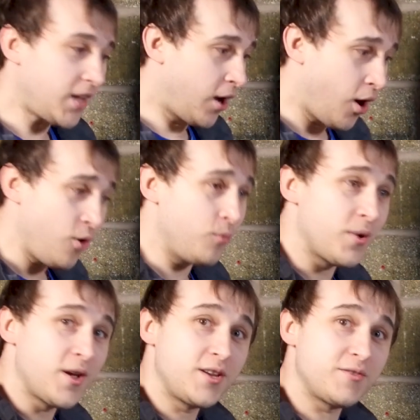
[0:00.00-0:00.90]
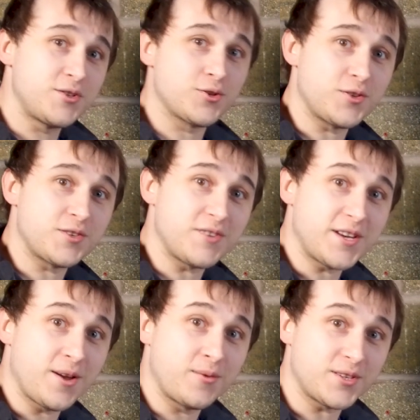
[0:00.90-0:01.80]
I hope you've enjoyed this
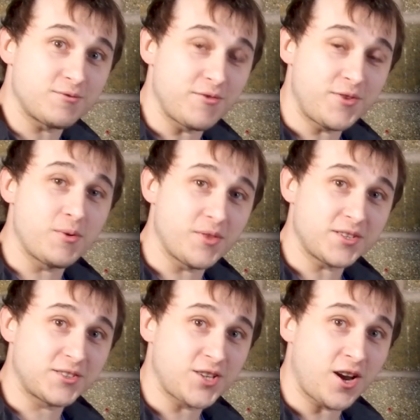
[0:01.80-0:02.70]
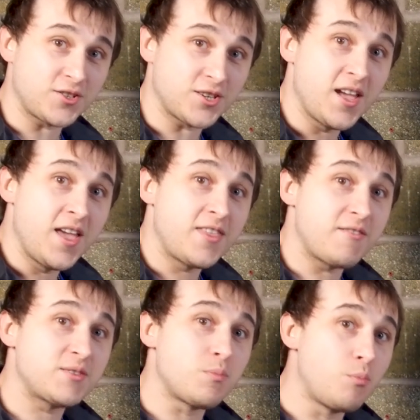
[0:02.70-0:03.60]
video, this review of this charger.
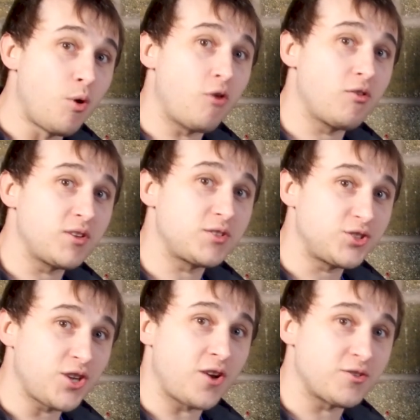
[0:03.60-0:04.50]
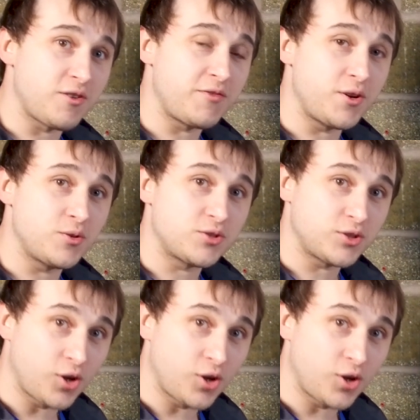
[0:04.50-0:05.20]
There is more charger reviews to